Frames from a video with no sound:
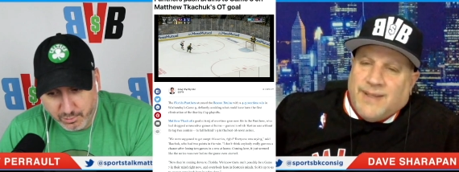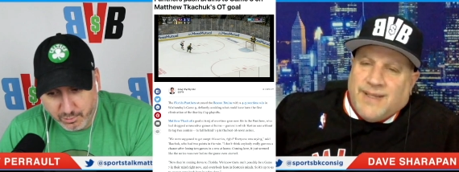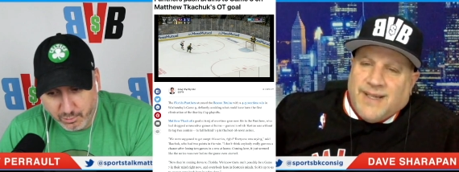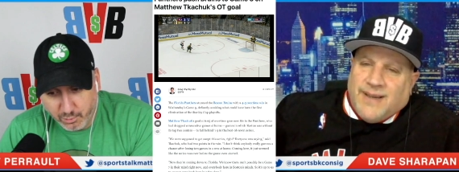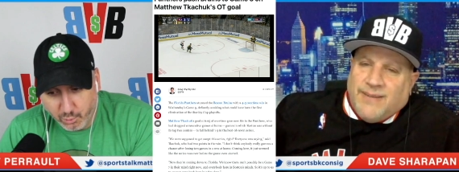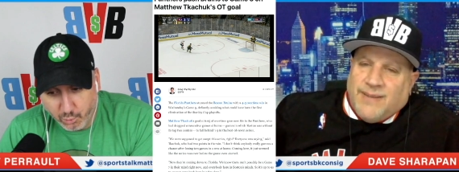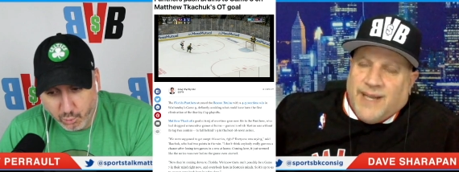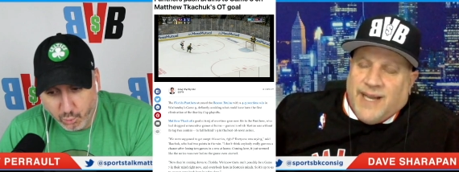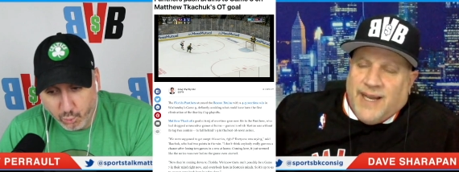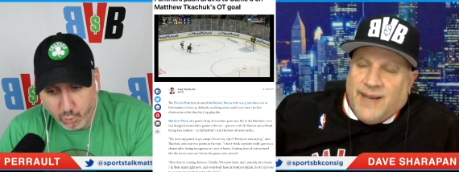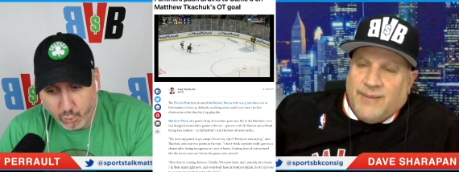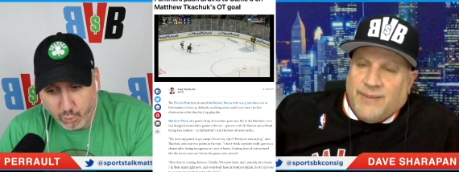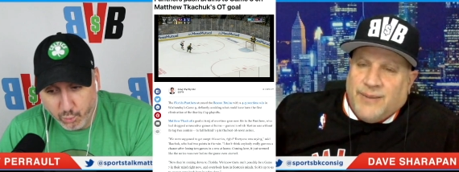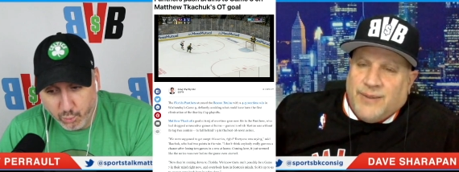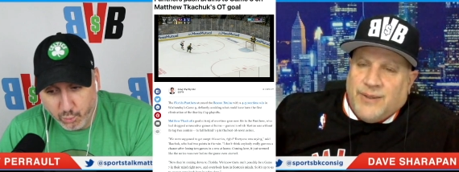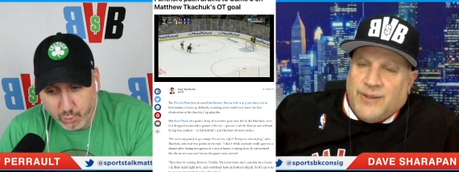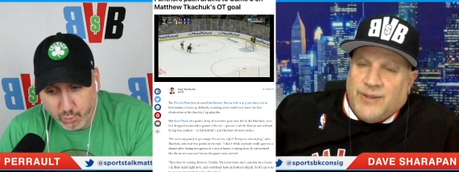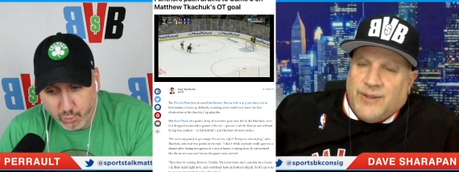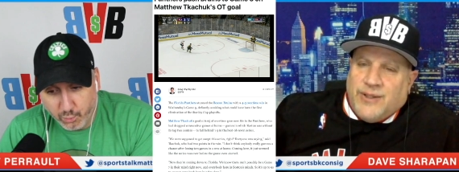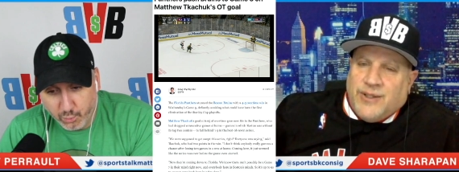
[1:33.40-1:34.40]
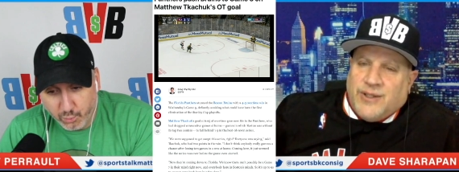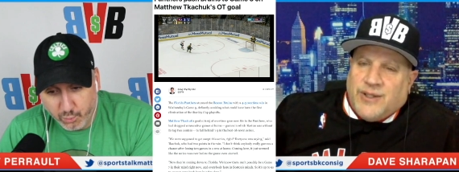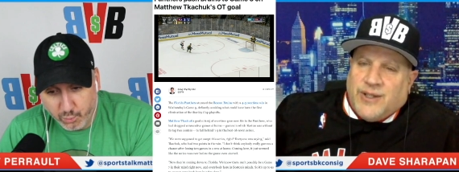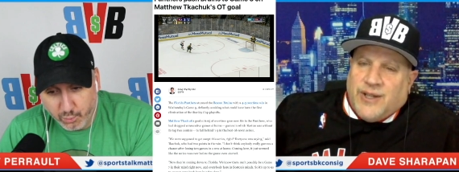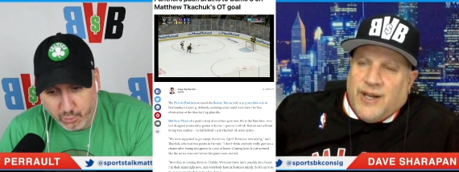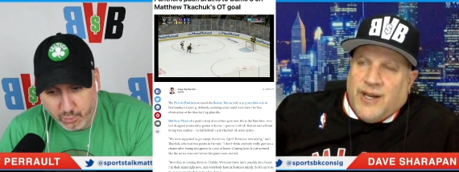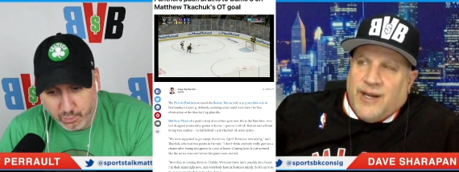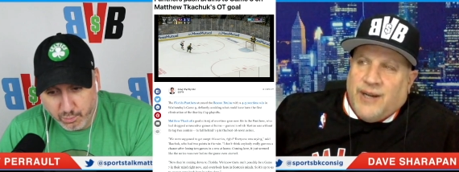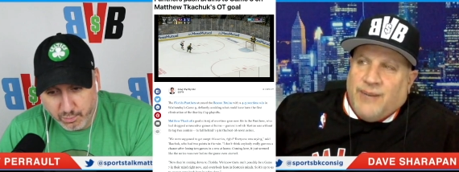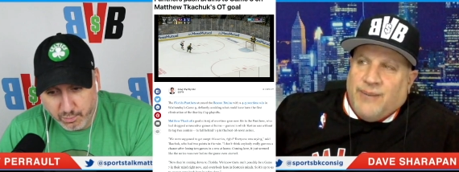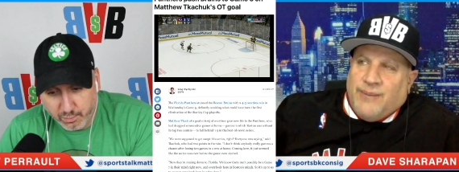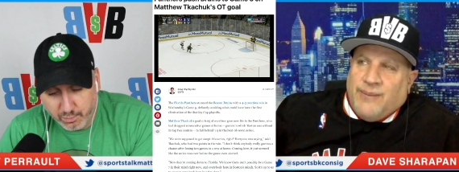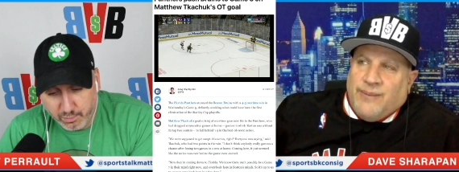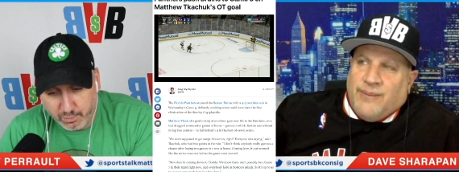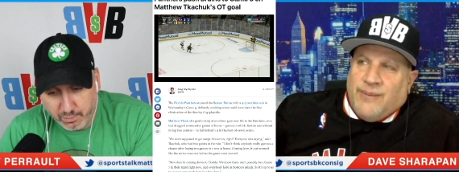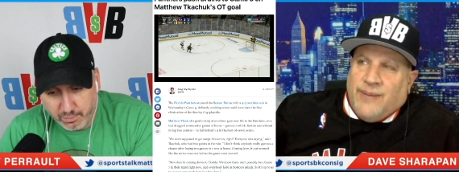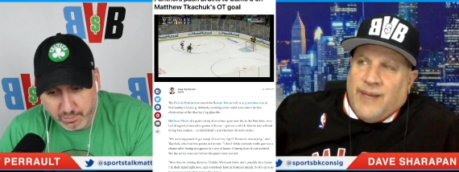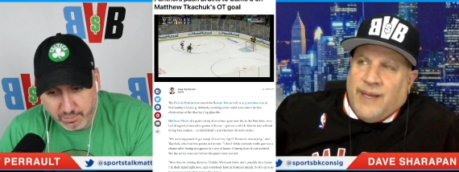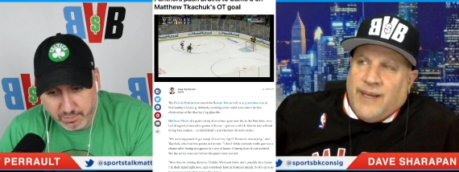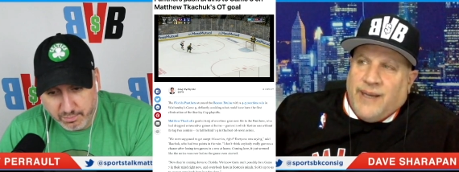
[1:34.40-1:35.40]
Speaker 1: sometimes you just gotta
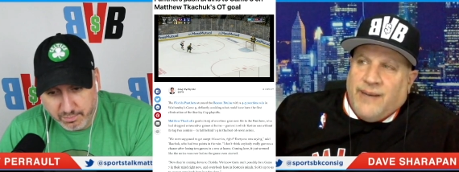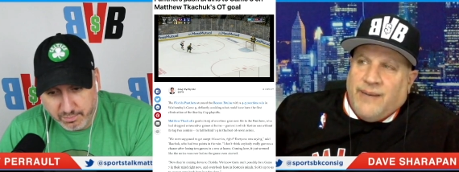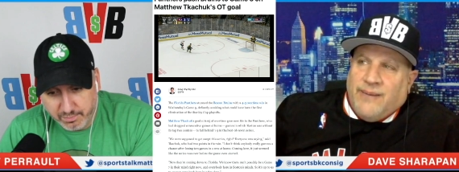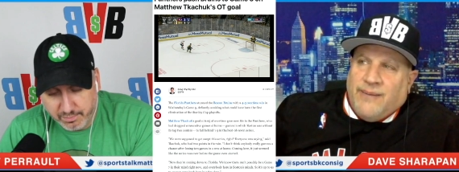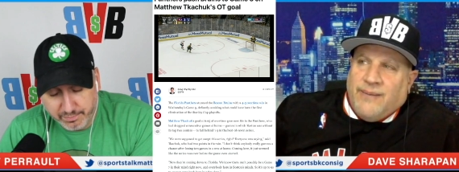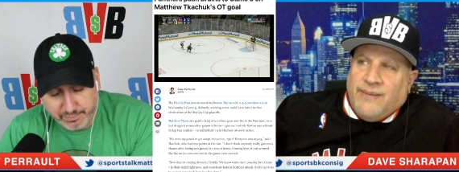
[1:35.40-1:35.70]
like.